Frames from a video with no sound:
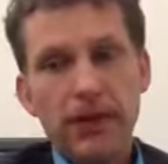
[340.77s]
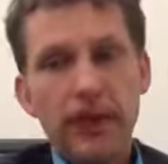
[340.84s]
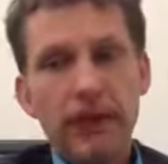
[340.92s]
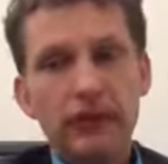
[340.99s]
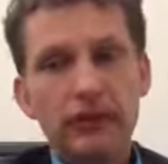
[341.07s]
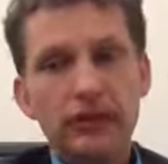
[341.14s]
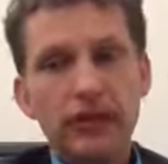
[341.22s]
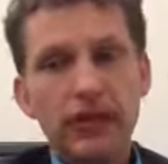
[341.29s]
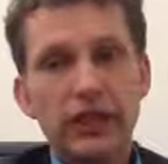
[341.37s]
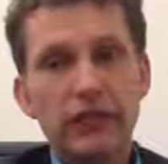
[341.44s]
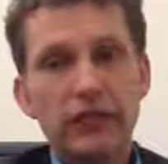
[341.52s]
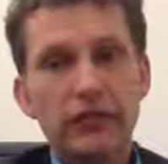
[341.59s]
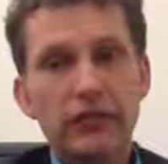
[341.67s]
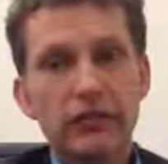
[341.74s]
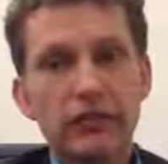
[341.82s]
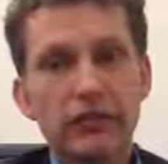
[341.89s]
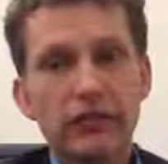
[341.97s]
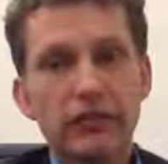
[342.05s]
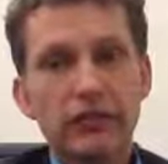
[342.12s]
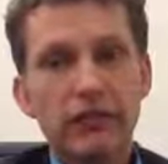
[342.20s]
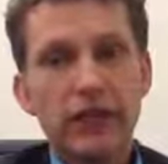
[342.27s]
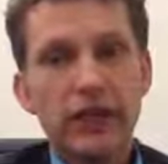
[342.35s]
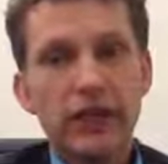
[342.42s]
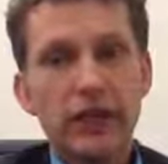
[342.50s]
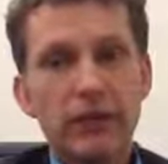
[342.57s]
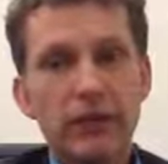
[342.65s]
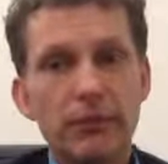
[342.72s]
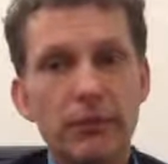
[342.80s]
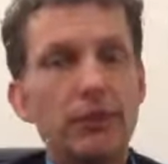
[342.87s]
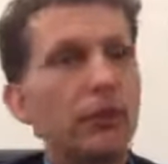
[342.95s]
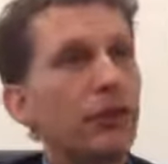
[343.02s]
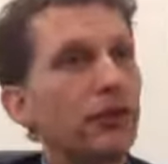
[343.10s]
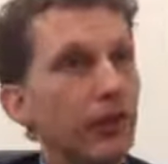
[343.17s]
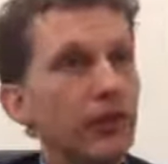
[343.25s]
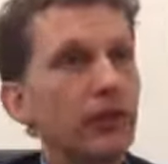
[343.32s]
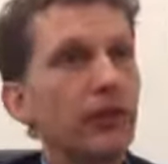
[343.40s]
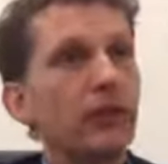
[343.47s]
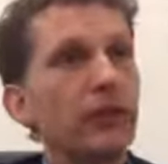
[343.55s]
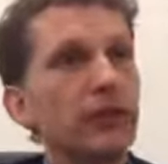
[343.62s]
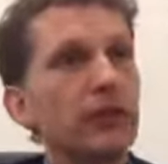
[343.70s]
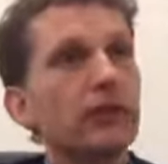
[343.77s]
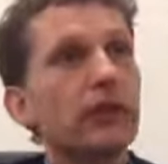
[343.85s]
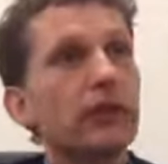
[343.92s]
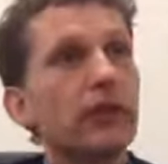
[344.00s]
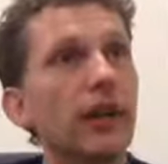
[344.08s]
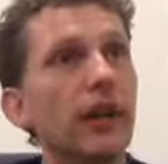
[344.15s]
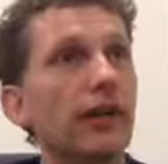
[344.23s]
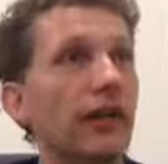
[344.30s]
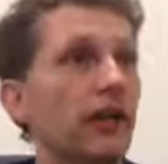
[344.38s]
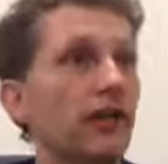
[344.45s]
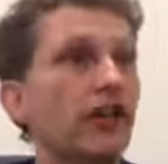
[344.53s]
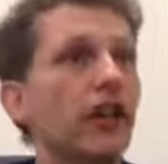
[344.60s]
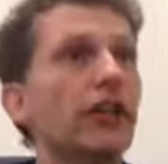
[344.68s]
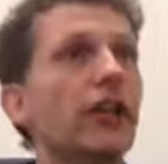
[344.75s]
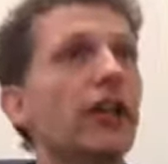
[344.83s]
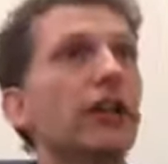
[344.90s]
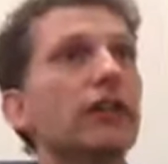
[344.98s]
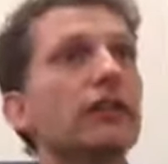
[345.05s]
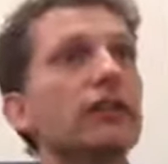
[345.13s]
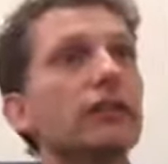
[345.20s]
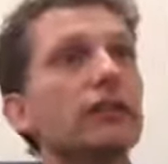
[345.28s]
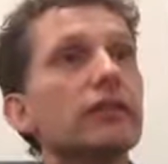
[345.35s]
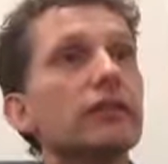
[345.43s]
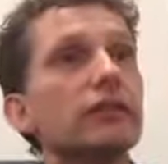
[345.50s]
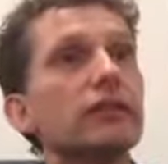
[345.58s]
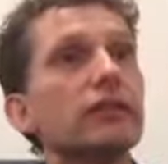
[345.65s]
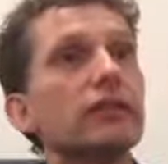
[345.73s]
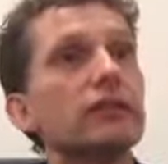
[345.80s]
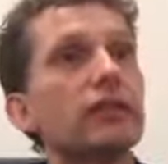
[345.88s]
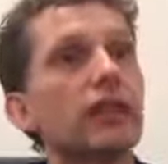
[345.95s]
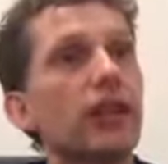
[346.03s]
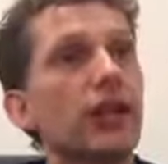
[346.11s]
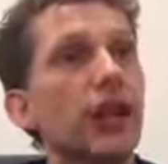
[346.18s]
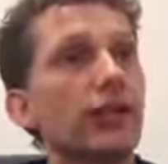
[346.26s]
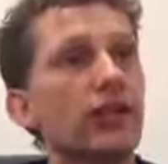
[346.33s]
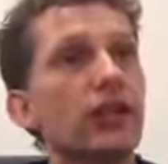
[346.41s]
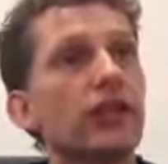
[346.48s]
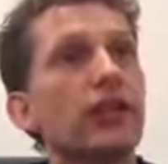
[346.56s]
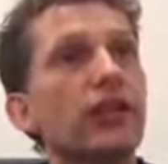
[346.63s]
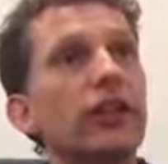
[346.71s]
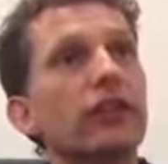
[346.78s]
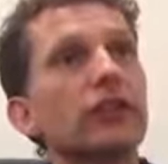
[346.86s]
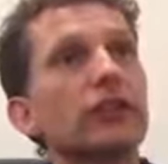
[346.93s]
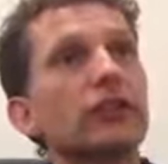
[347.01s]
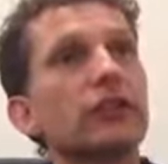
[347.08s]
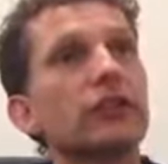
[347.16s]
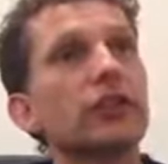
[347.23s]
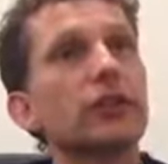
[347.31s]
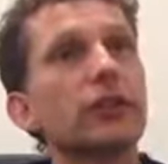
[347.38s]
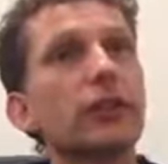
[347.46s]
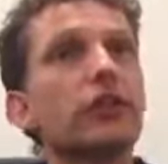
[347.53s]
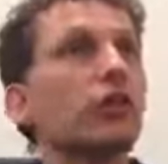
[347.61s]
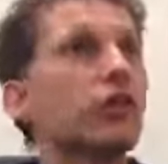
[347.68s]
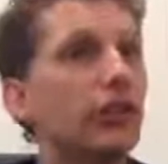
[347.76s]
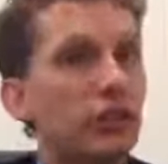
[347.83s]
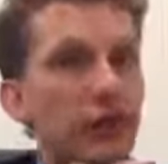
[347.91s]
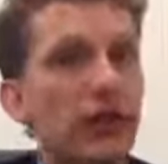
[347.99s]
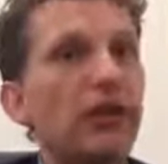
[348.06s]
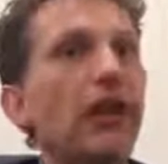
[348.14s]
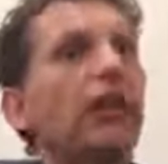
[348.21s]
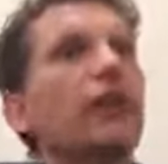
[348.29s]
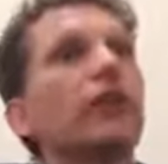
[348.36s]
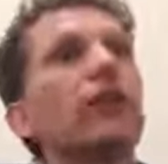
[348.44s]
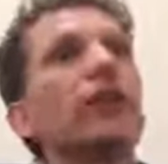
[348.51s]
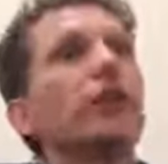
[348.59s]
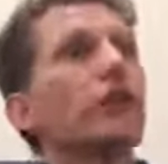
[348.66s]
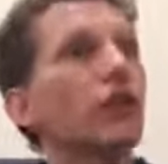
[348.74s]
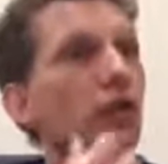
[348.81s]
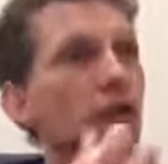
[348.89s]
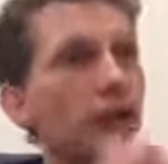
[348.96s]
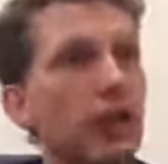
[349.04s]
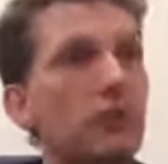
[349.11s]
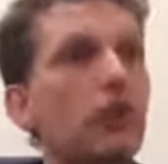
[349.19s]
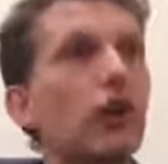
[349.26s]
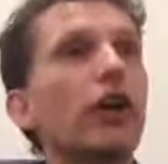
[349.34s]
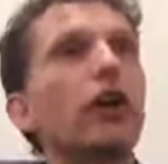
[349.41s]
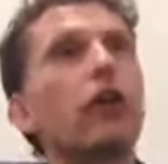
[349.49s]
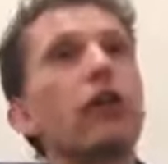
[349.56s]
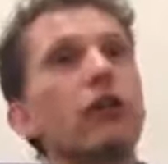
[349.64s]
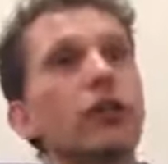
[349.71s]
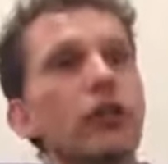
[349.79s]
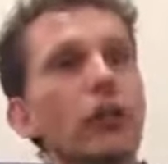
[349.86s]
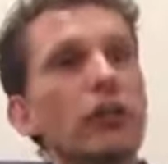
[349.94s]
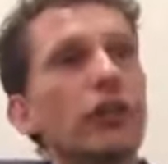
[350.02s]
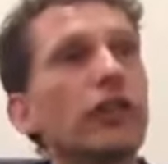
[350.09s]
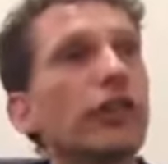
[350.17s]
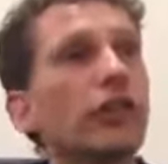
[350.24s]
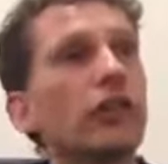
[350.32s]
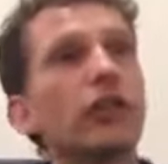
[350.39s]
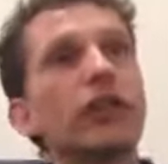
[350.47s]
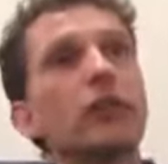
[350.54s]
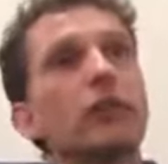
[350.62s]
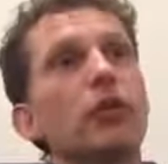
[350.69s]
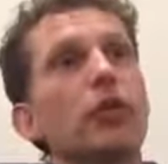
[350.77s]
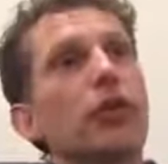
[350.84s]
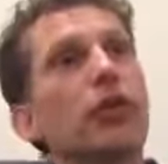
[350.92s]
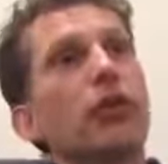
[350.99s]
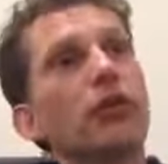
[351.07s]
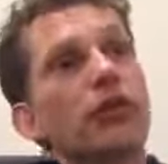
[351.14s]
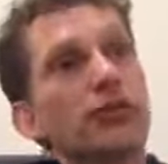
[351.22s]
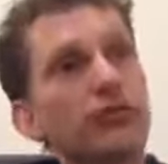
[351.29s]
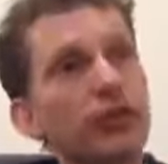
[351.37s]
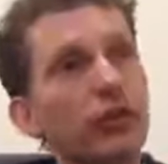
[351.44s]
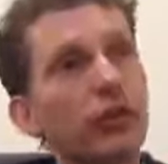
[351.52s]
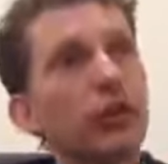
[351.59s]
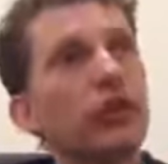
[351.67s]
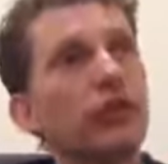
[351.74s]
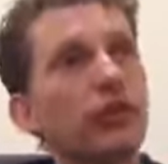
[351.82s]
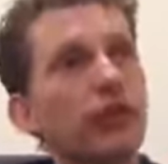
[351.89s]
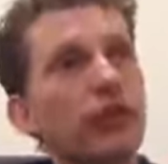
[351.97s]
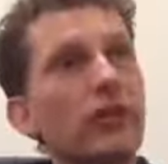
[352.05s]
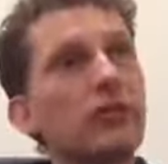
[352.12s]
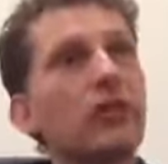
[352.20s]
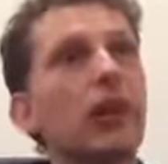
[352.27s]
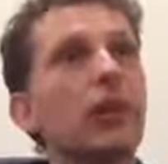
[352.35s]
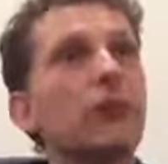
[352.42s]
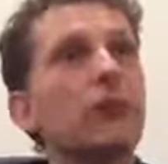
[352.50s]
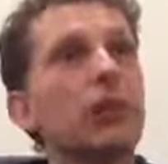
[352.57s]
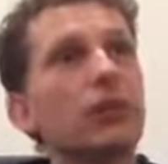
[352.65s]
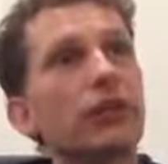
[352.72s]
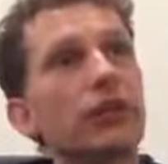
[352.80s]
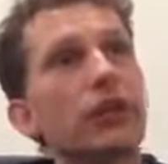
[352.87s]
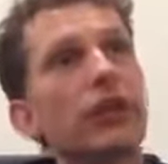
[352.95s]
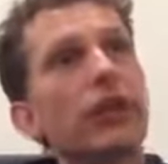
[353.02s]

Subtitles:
and it's be persistent and energetic. That are actually the things. Because you need to maintain, you need to keep knocking on the doors, and you need to keep knocking on different doors at the same time, because